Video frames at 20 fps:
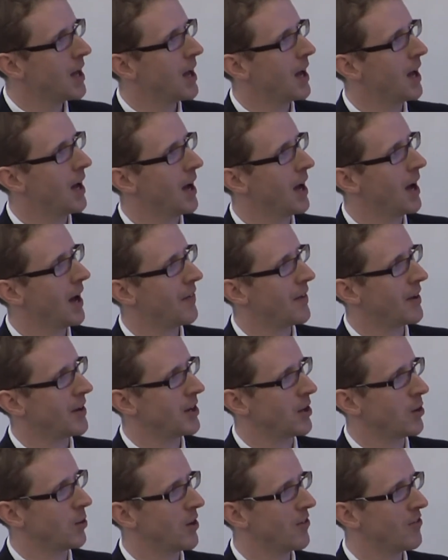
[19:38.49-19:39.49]
and then
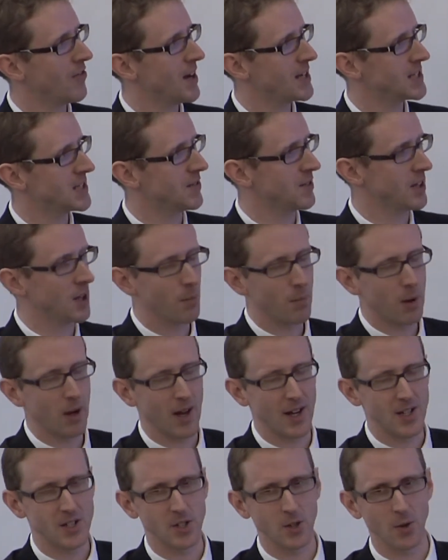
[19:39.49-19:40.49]
you effectively
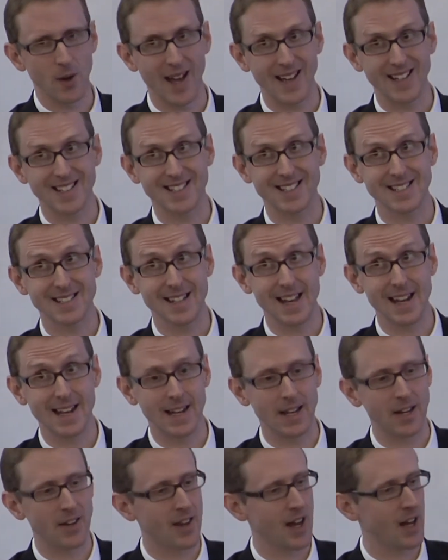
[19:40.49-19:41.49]
apply to
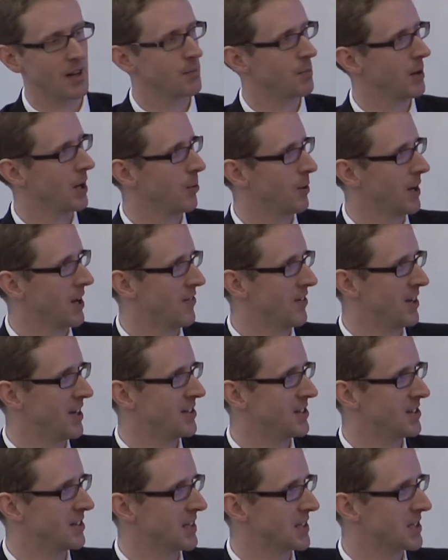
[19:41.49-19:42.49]
extend that by way of an
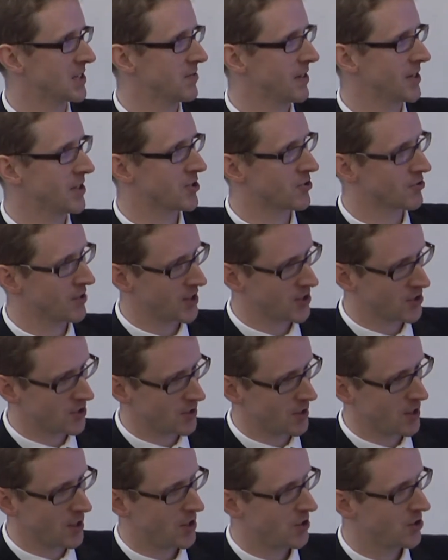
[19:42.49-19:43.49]
international registration,
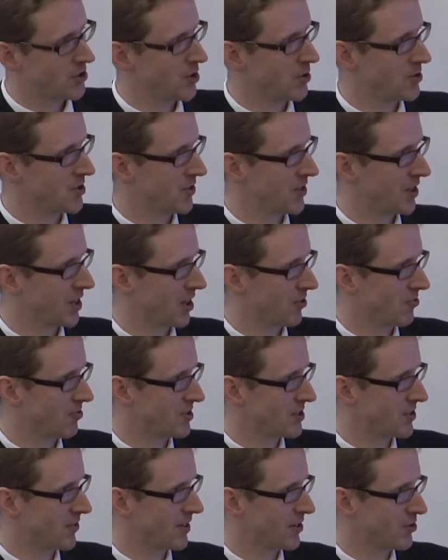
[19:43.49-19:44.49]
choosing the
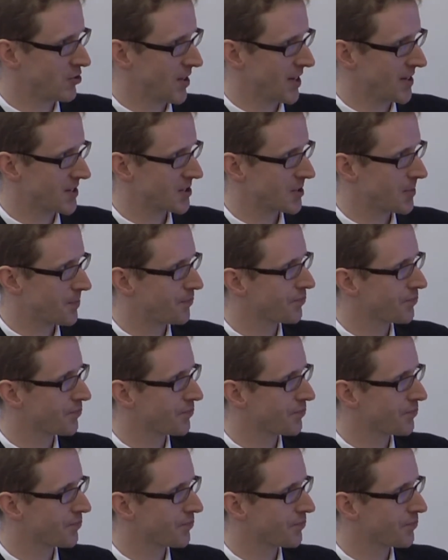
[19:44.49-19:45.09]
countries of interest.